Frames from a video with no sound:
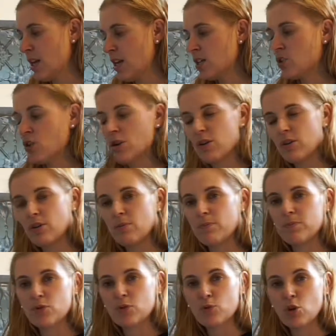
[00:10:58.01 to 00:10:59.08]
So
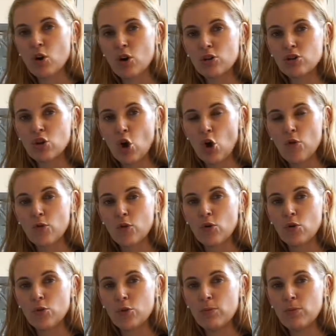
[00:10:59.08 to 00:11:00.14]
you try not to
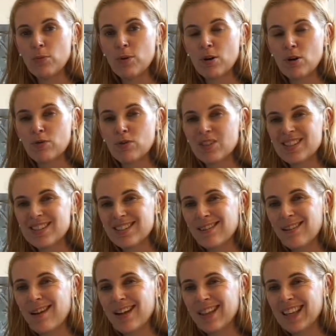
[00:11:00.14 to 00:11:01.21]
overcook them. You're better off to
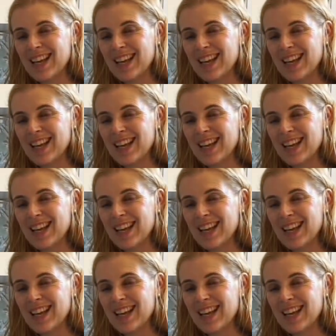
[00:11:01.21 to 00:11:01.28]
slightly